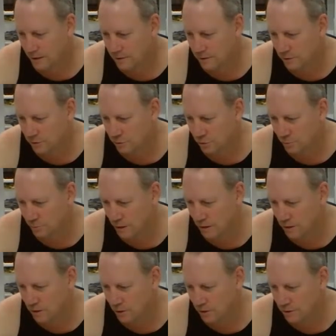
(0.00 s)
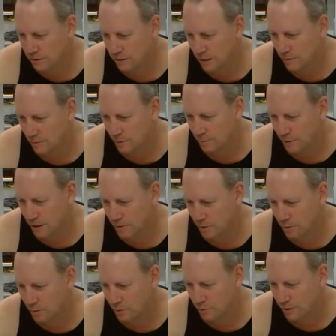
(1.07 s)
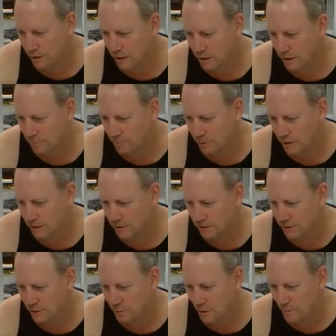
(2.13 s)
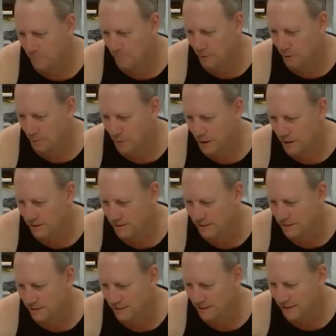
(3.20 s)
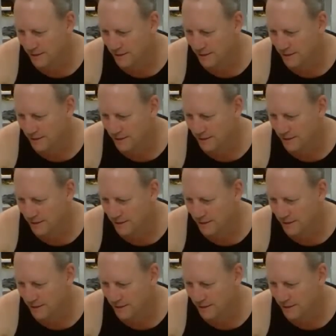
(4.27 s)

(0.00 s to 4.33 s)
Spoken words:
Still talking about the Colosseum. I bet all the pieces are one by ones.